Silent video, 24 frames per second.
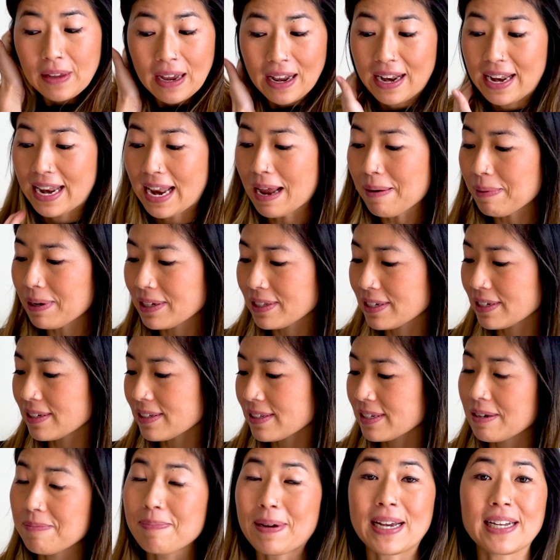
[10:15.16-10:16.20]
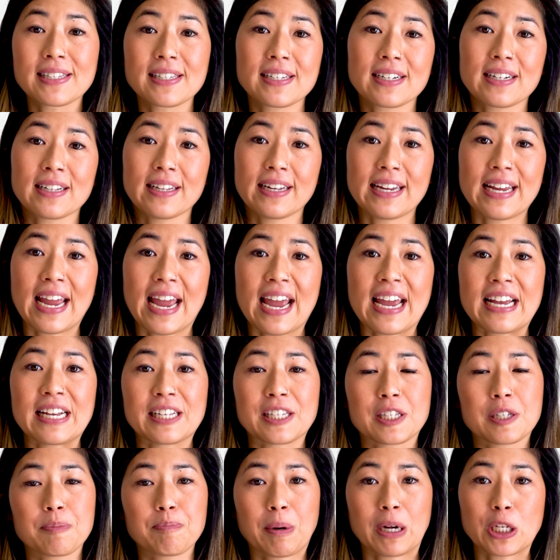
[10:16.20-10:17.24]
Lamingtons are basically a
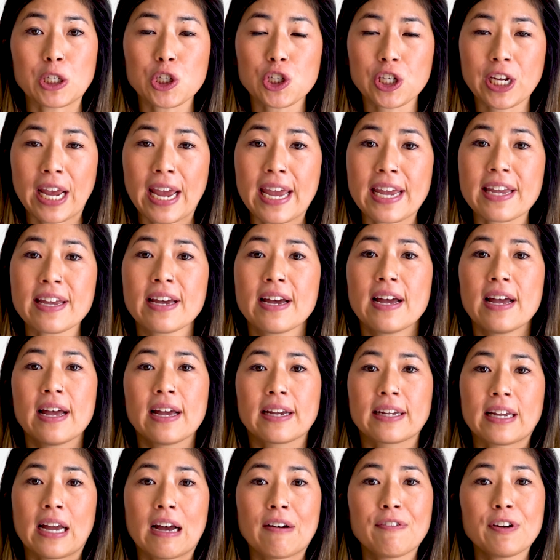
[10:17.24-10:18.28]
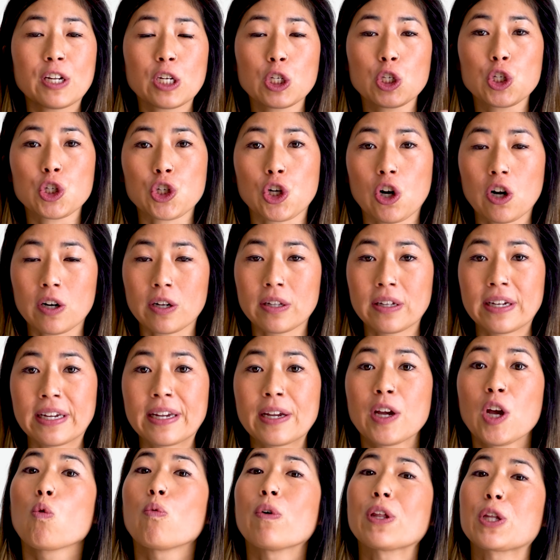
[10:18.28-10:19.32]
sponge cake covered in chocolate
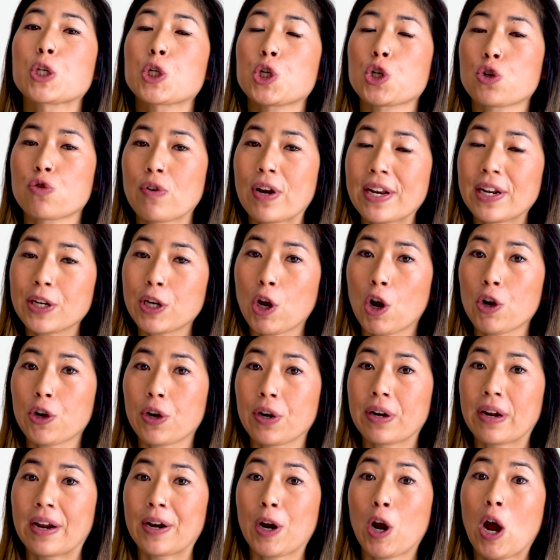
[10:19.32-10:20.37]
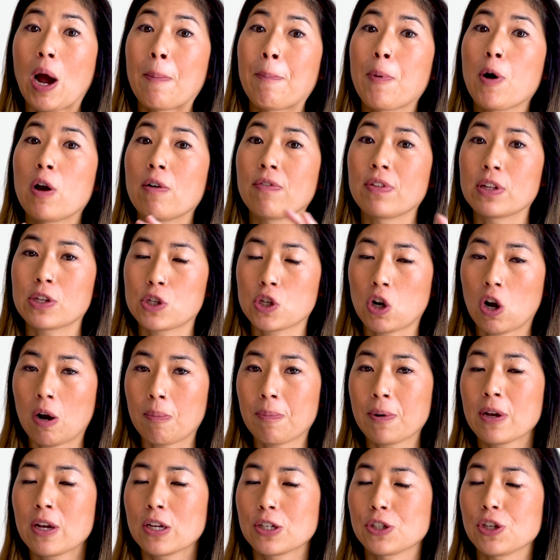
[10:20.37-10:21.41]
with shredded coconut up over the top.
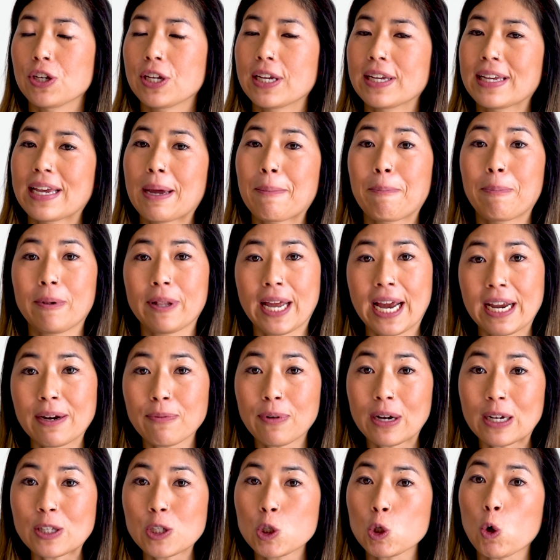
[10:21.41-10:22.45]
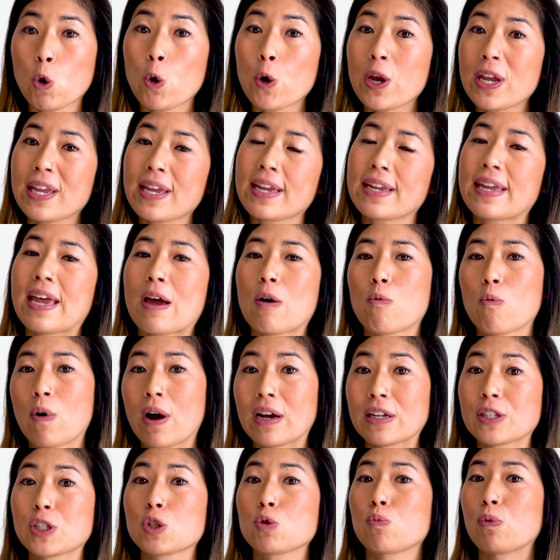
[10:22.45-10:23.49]
So you can get plain ones or you can get
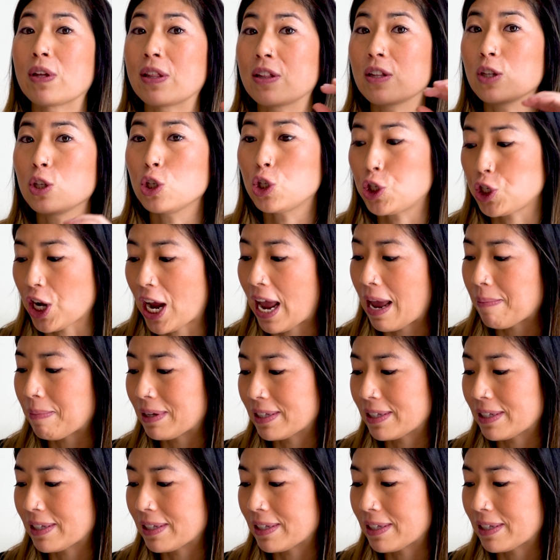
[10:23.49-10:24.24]
ones with jam